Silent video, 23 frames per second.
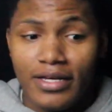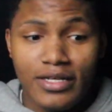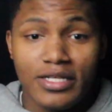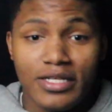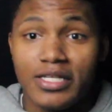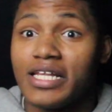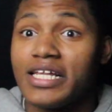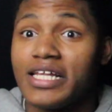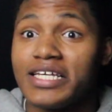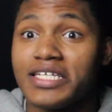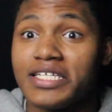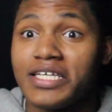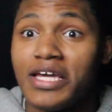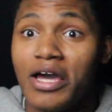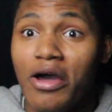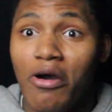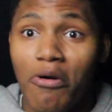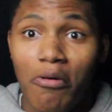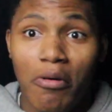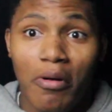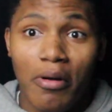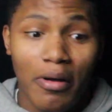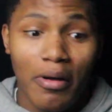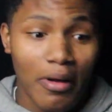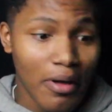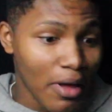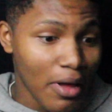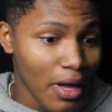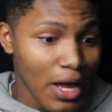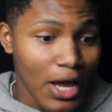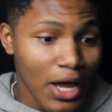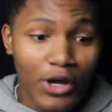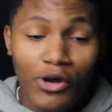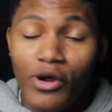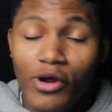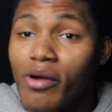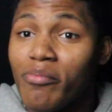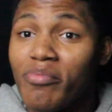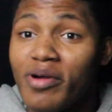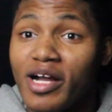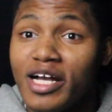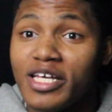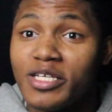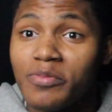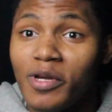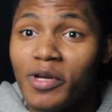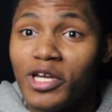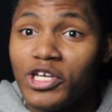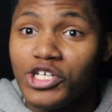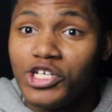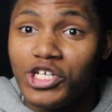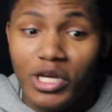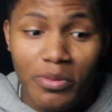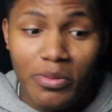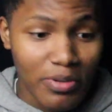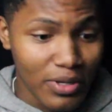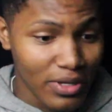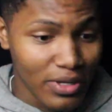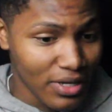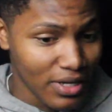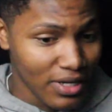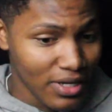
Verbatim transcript: So let's go. Grandpa's Spaceship.